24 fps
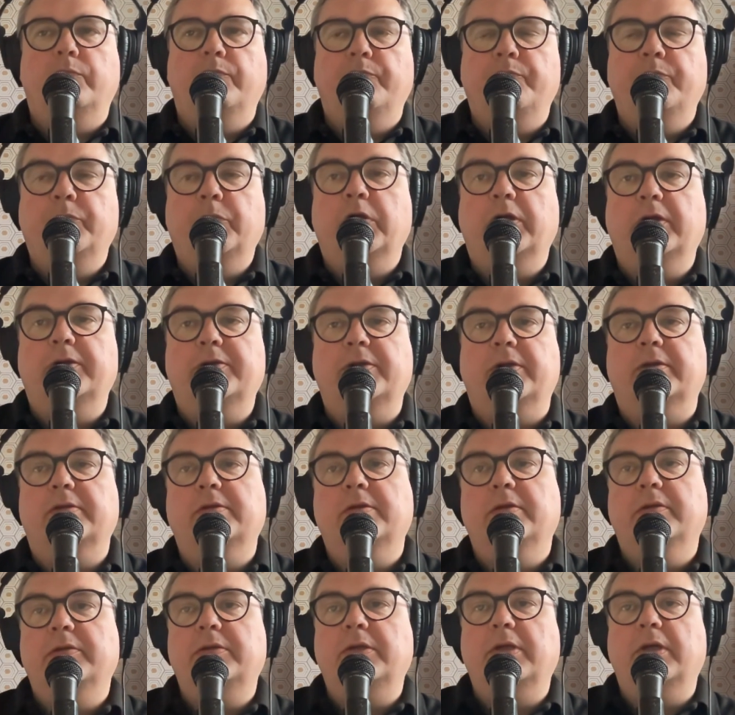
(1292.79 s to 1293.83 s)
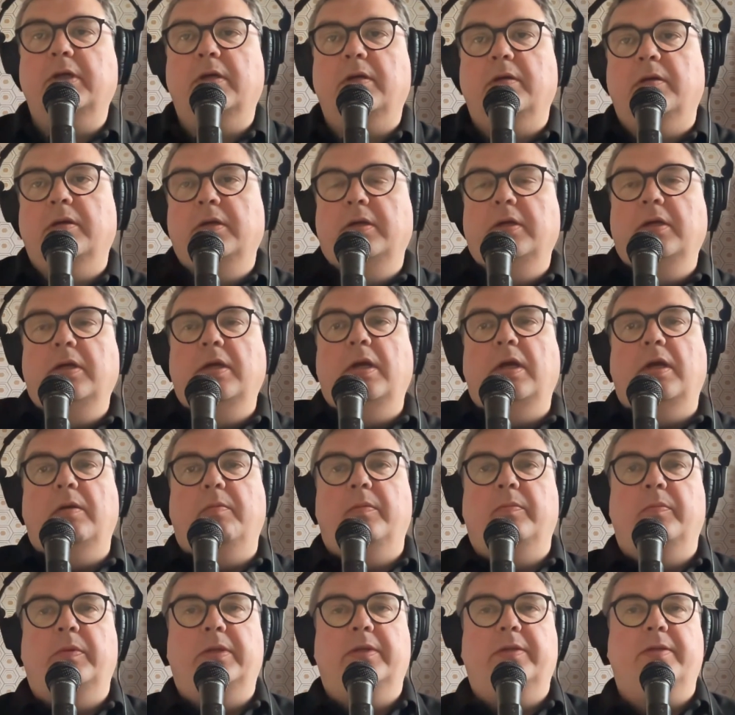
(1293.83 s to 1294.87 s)
That's excellent. Yeah. I
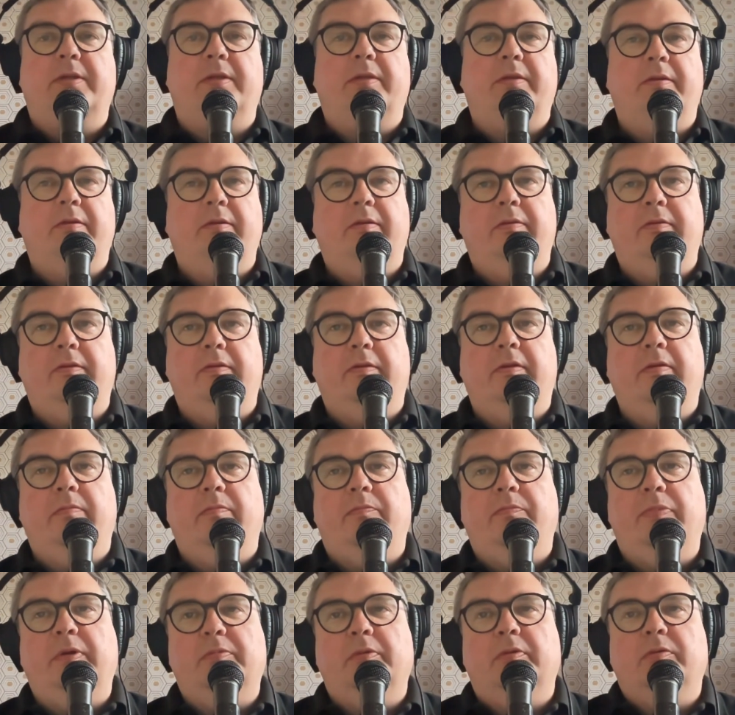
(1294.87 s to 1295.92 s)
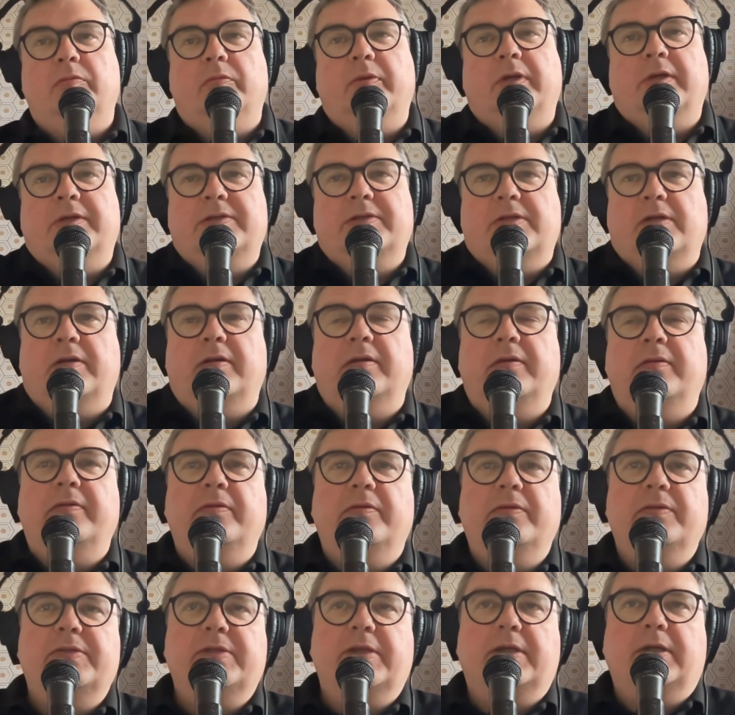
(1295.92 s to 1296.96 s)
mean, people don't necessarily
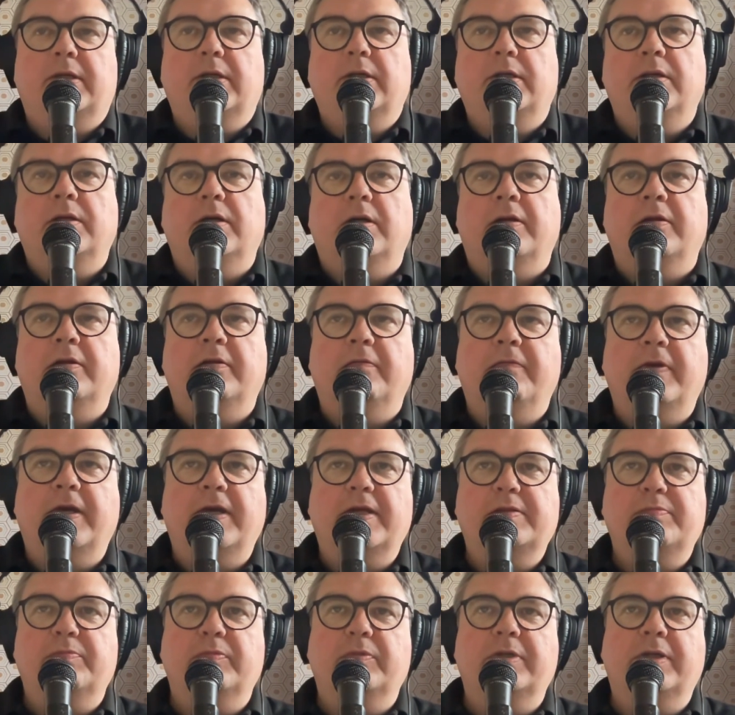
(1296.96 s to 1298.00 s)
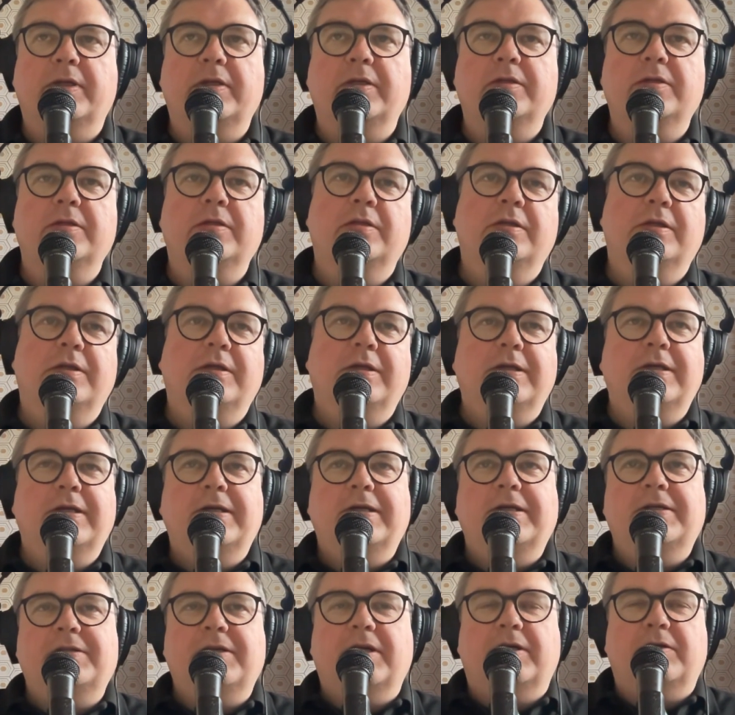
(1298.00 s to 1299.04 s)
see an investment in
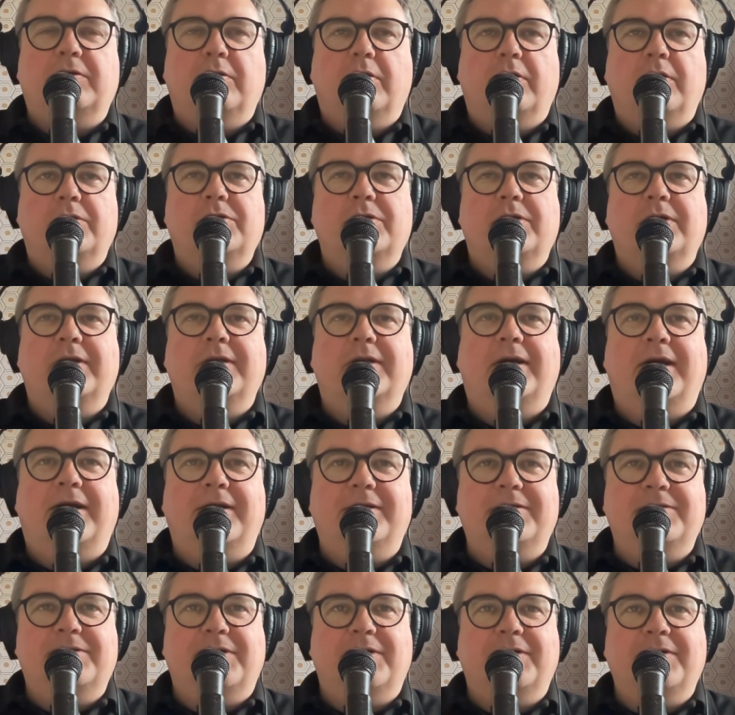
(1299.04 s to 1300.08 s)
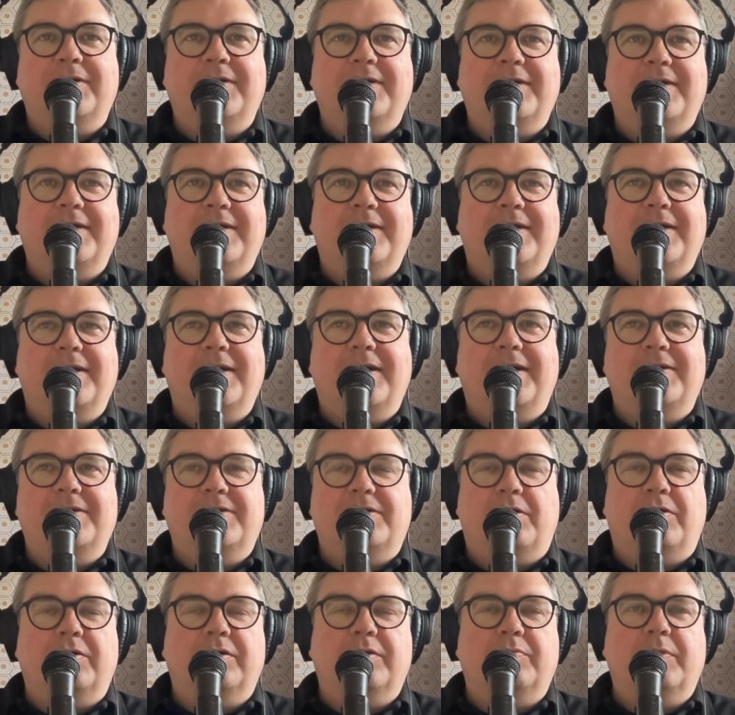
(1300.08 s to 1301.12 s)
technology as
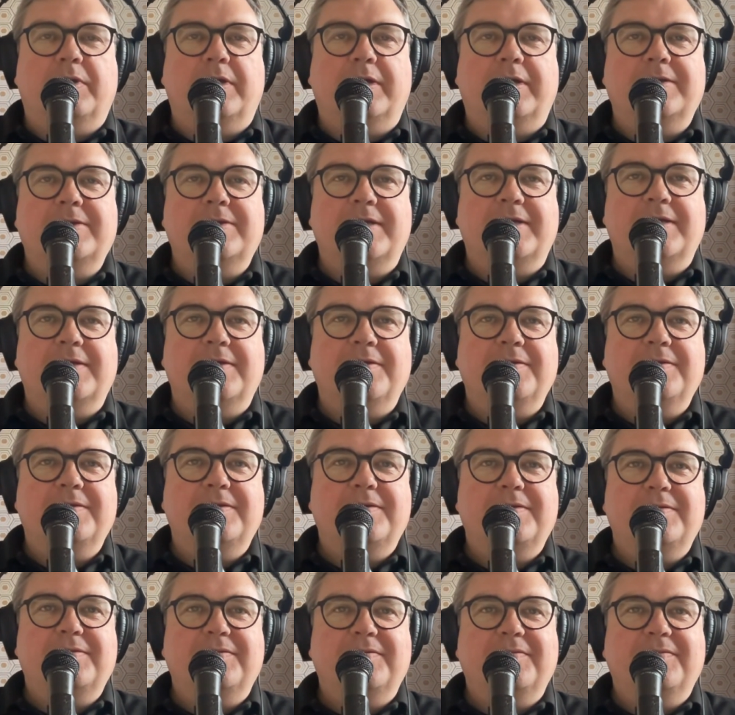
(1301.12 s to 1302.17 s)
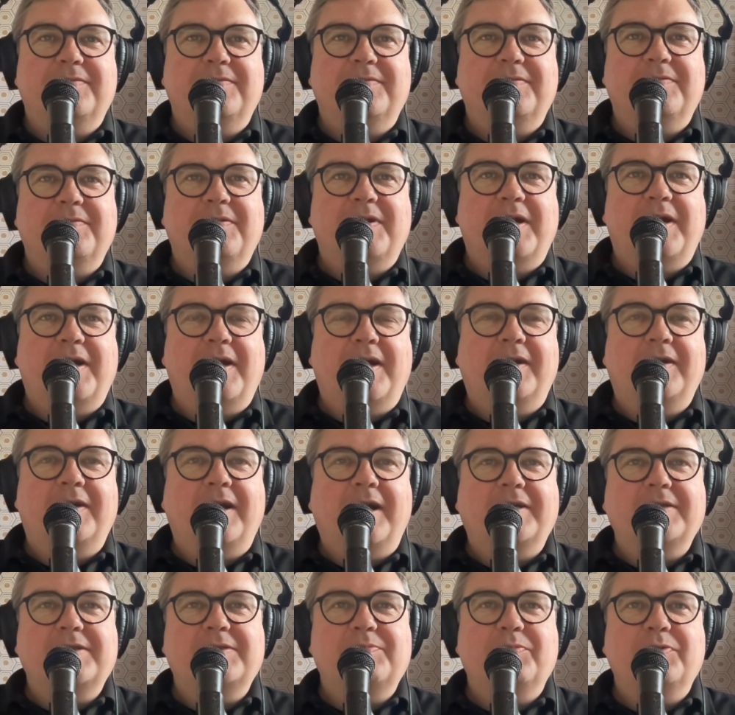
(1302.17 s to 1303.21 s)
ultimately a sales
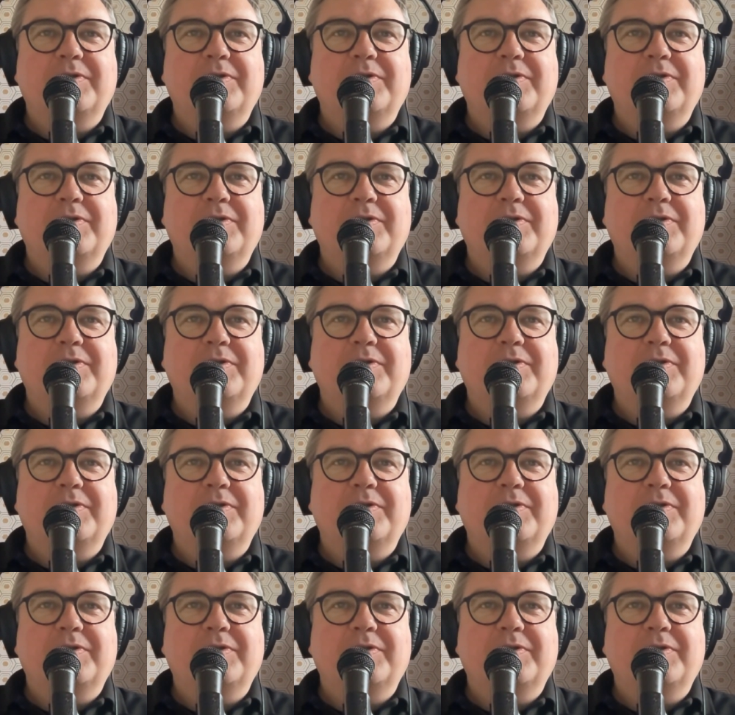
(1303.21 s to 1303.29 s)
enhancement.